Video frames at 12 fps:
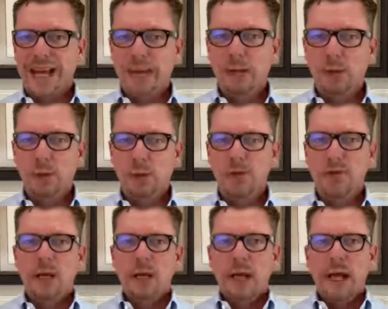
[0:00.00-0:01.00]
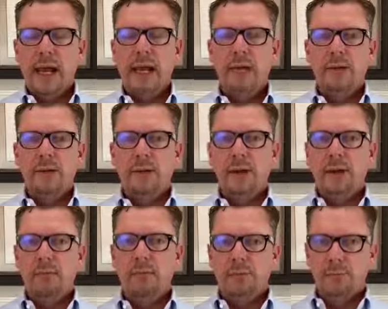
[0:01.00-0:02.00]
animals, and there
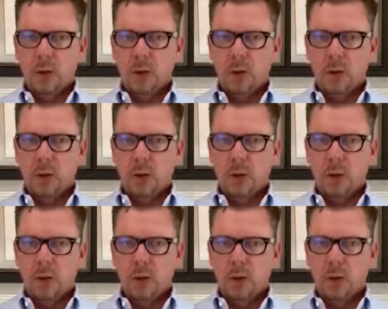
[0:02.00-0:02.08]
have been